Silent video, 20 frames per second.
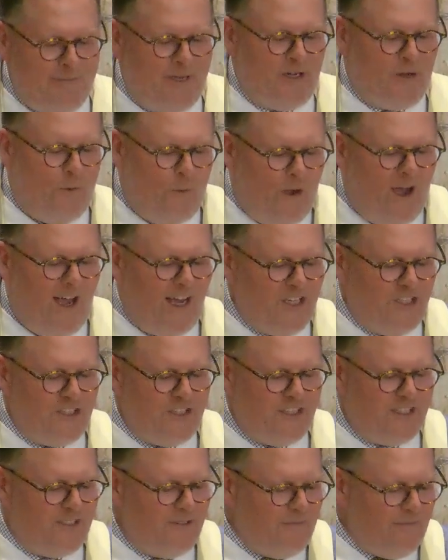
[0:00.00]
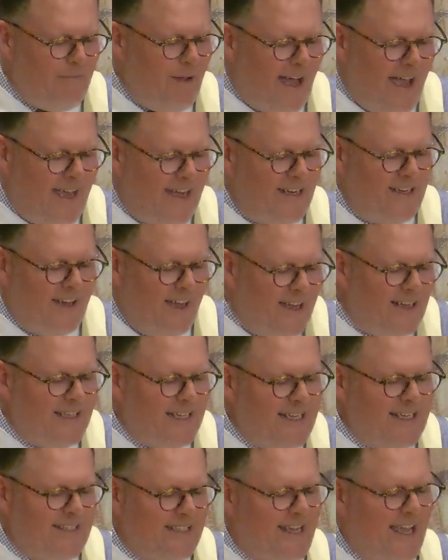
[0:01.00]
been quashed by an
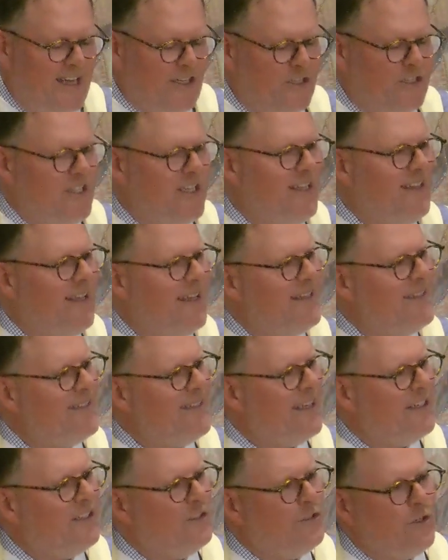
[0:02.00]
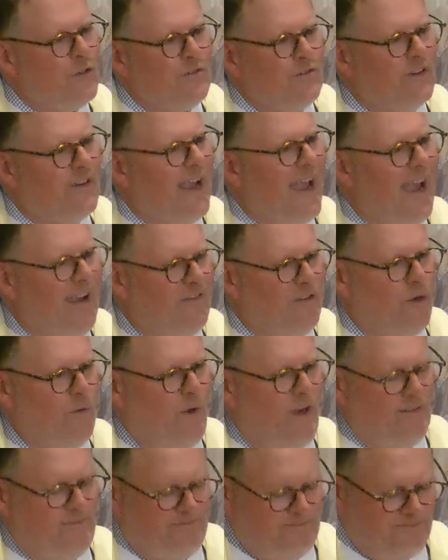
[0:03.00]
uneasy energy that settled over
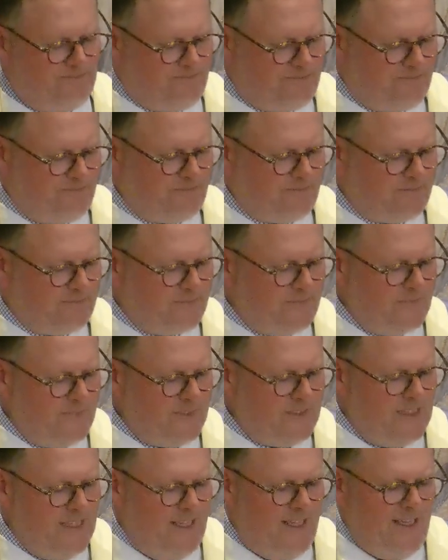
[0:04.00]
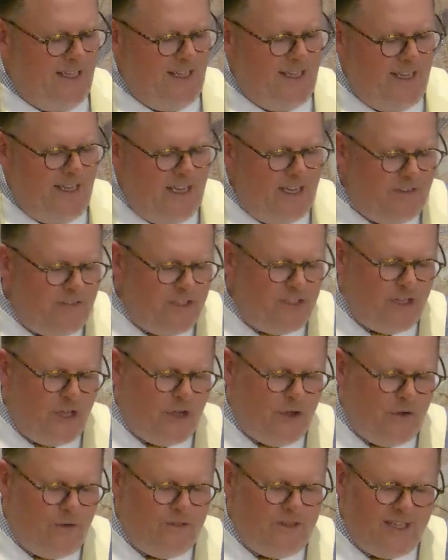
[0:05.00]
everyone. Even
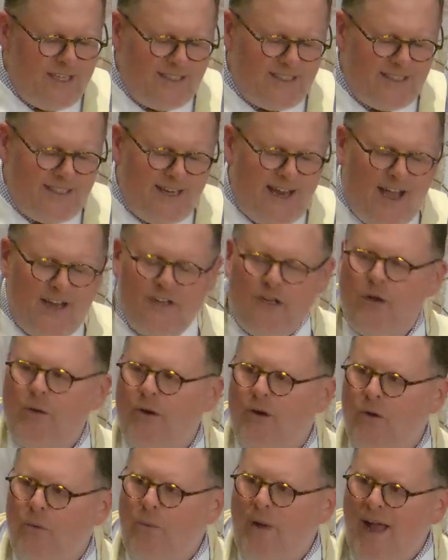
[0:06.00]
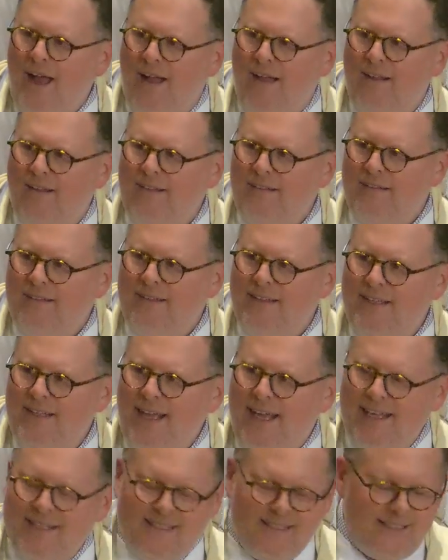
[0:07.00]
though they did not know her well,
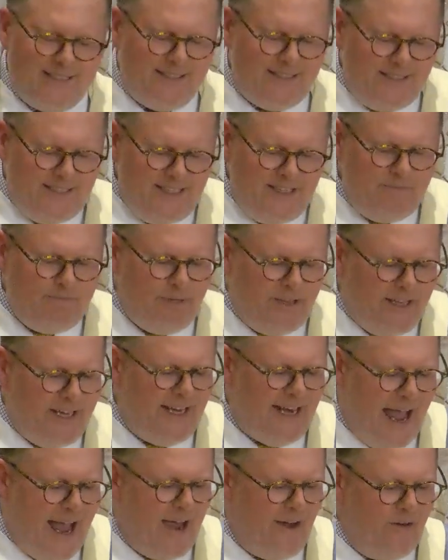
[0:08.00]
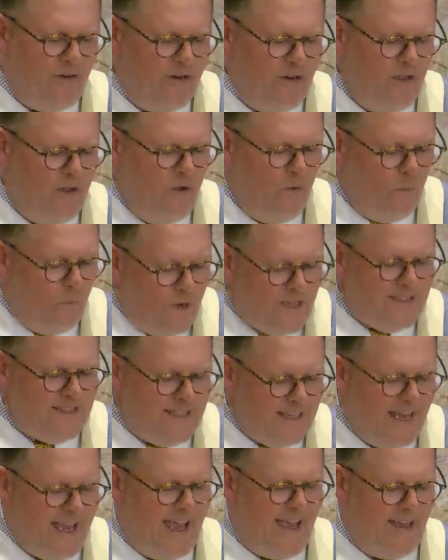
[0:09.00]
as the scene played out, once
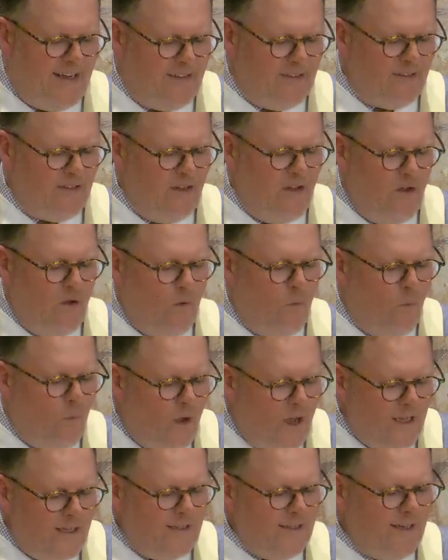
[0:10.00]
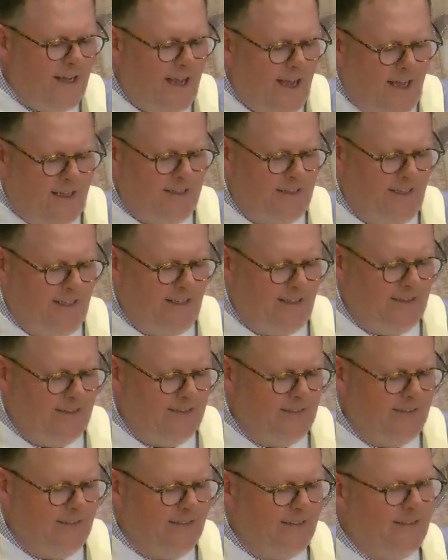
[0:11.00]
again, one colleague
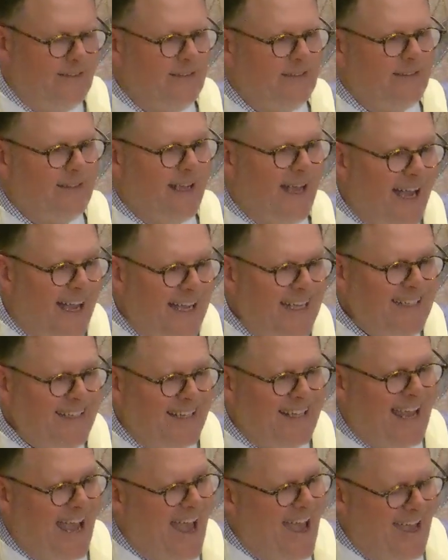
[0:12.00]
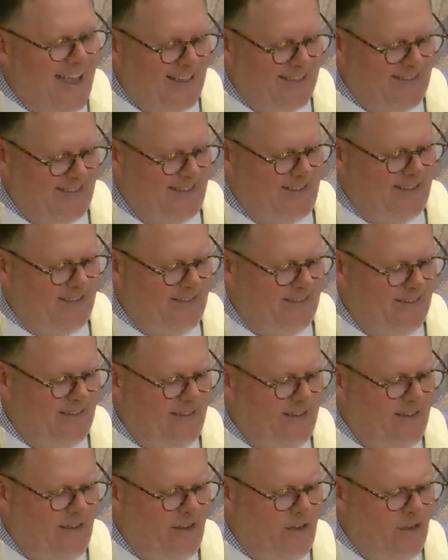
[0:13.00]
kindly asked,
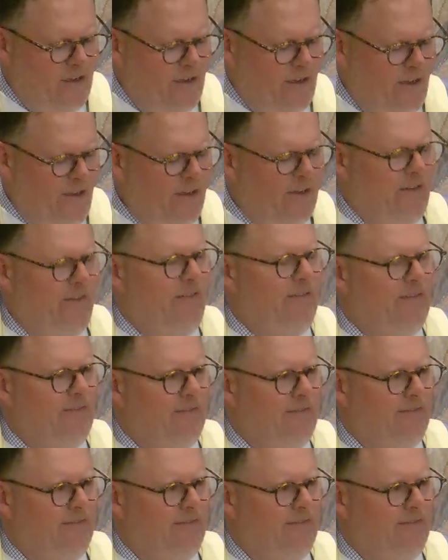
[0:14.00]
"Oh,